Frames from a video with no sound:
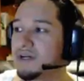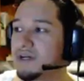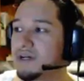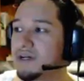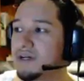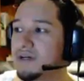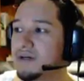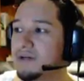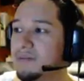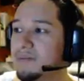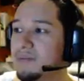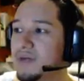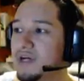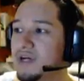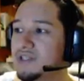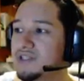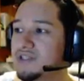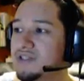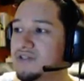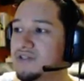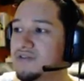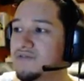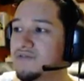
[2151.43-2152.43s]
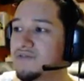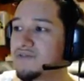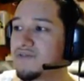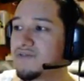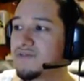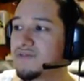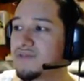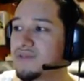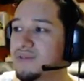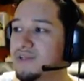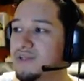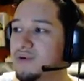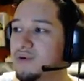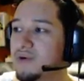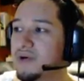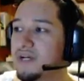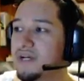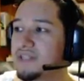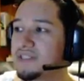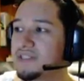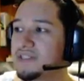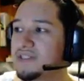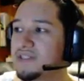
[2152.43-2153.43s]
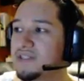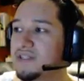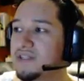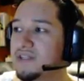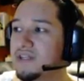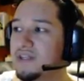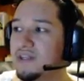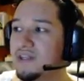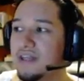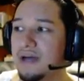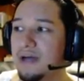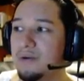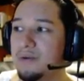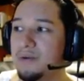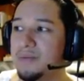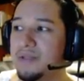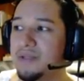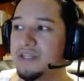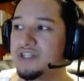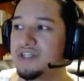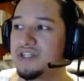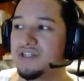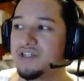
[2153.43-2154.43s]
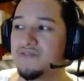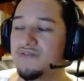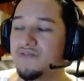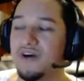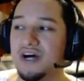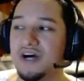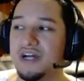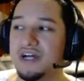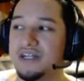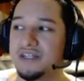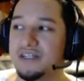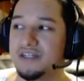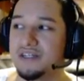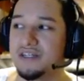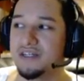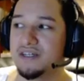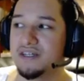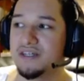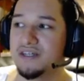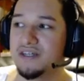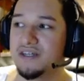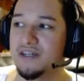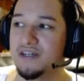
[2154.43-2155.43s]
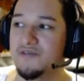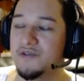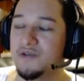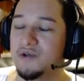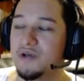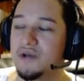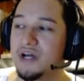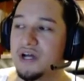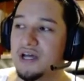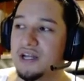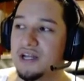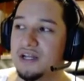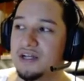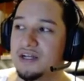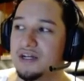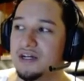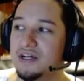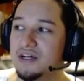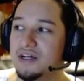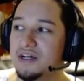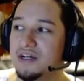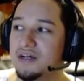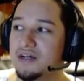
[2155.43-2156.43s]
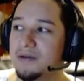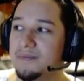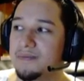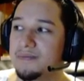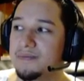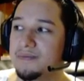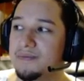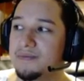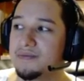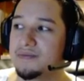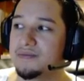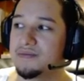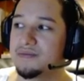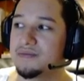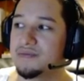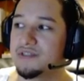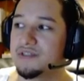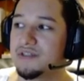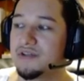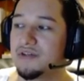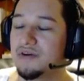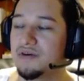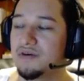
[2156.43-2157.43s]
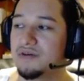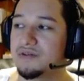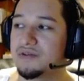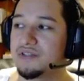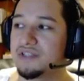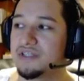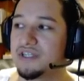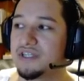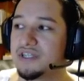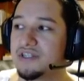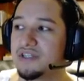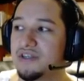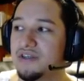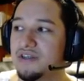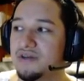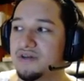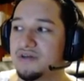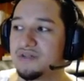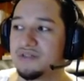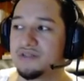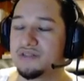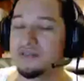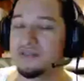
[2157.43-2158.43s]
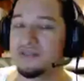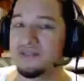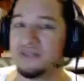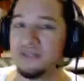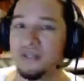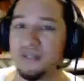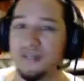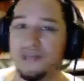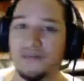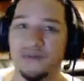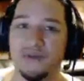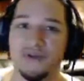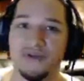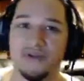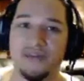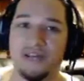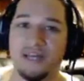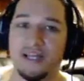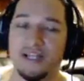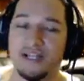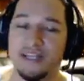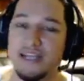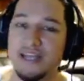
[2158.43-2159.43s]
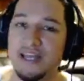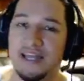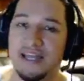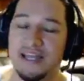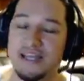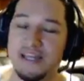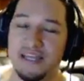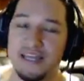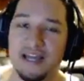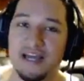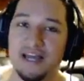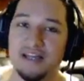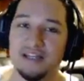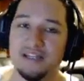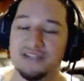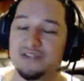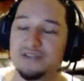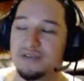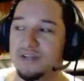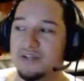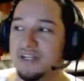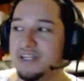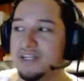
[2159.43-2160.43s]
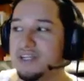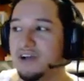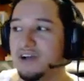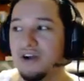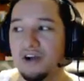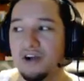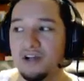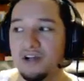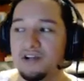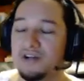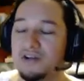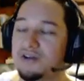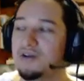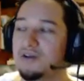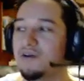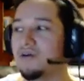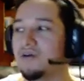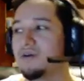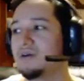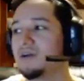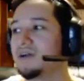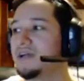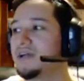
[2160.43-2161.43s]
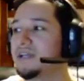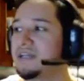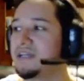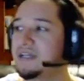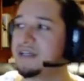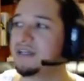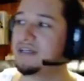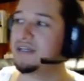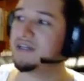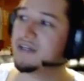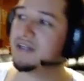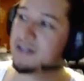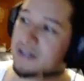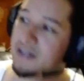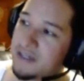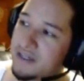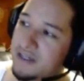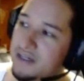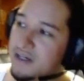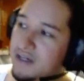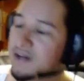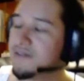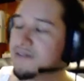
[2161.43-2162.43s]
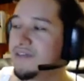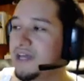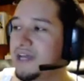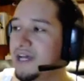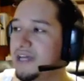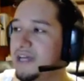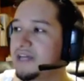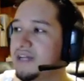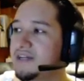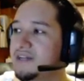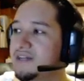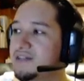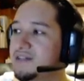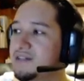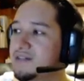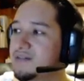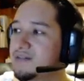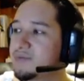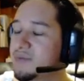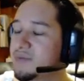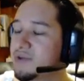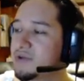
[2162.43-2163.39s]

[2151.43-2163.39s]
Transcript: monster from the quest. That would be just fine if you got you know, 6 of those. If you don't have any Alice or any Argo or any of that 30